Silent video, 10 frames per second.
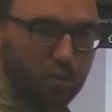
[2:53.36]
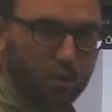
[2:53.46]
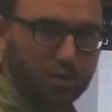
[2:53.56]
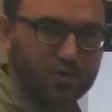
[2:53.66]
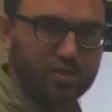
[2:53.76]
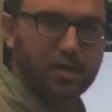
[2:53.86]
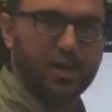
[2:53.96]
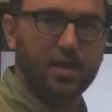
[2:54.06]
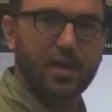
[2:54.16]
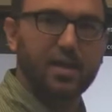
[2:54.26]
words,
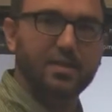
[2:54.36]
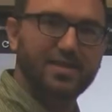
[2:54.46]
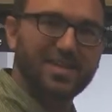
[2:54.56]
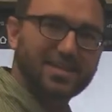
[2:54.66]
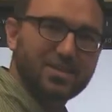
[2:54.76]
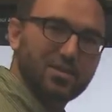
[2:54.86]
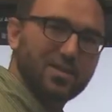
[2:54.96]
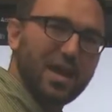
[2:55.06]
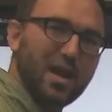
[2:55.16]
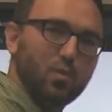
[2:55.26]
and this
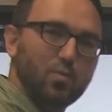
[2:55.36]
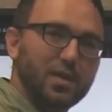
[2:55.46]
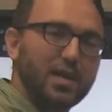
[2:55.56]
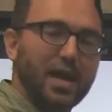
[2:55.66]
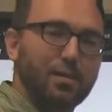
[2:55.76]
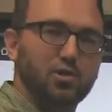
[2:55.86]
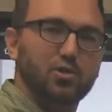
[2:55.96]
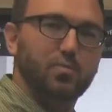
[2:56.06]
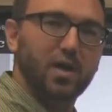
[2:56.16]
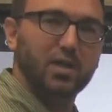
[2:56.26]
now will be
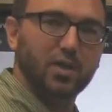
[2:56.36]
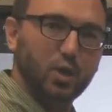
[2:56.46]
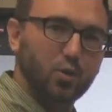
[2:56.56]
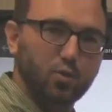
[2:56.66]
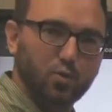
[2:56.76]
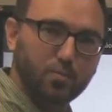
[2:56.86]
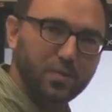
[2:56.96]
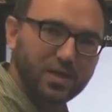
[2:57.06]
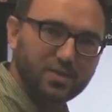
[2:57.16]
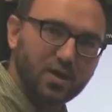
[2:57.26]
captured by like a Google
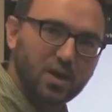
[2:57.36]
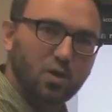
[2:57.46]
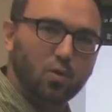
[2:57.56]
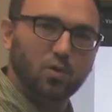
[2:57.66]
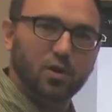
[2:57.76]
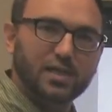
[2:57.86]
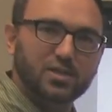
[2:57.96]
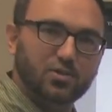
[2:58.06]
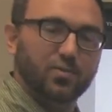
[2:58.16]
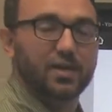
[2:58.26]
Meet or a
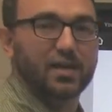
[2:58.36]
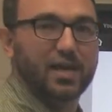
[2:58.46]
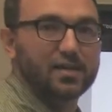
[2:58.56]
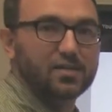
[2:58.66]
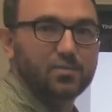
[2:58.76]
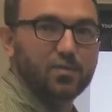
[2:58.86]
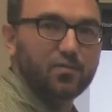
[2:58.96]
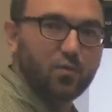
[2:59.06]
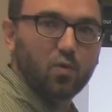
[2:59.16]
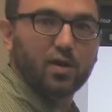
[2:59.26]
screencast.
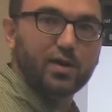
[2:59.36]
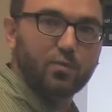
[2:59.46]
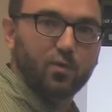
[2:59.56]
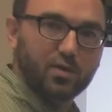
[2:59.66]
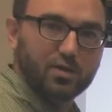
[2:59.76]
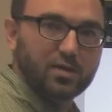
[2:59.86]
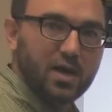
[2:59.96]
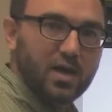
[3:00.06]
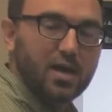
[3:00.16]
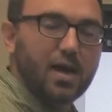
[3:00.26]
Before it wouldn't,
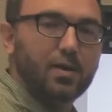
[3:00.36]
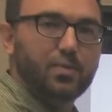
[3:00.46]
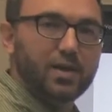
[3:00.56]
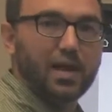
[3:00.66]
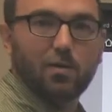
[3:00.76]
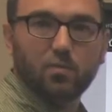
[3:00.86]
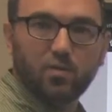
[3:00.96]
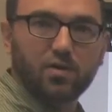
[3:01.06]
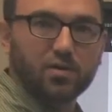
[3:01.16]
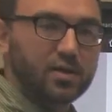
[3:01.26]
but now it
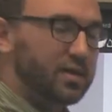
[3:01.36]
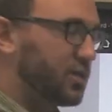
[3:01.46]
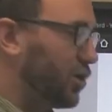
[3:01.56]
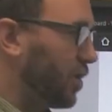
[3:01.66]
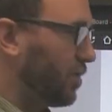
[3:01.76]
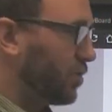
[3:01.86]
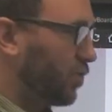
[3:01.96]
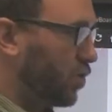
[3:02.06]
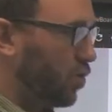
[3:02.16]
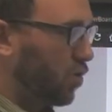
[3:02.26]
will. So you're able to
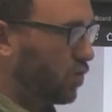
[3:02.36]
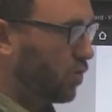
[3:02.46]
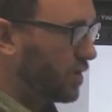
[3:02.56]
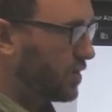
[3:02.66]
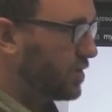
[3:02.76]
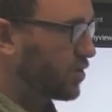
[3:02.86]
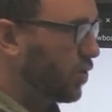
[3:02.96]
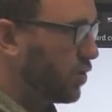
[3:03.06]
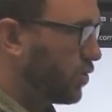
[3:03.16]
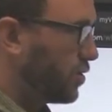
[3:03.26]
record what is
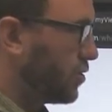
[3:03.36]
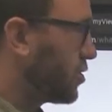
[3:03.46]
going on your